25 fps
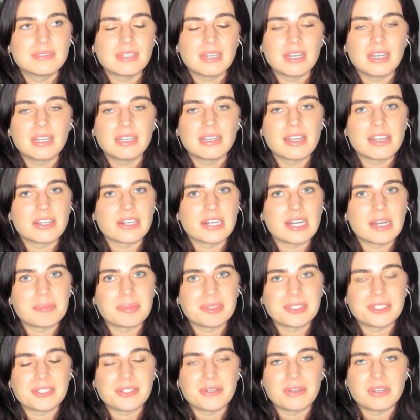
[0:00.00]
another
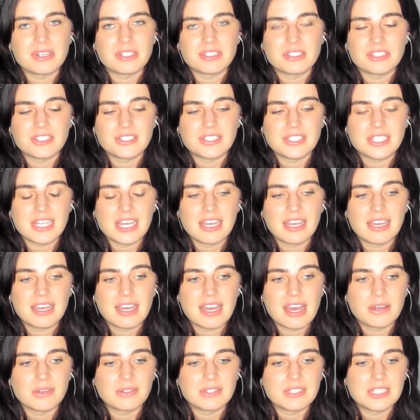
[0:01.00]
episode on just
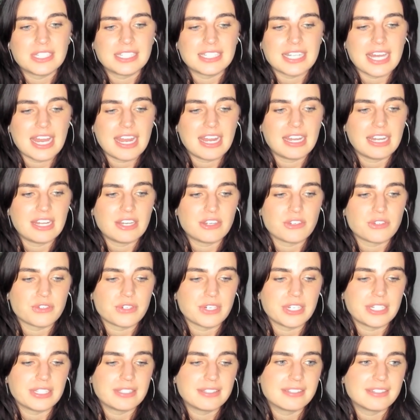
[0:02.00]
how society
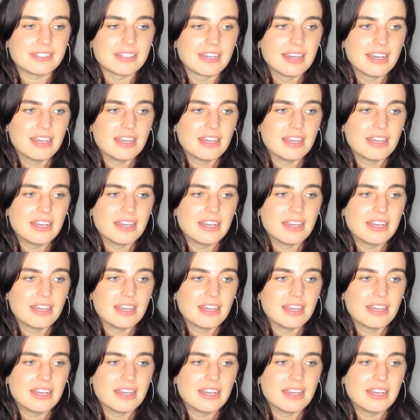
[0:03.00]
treats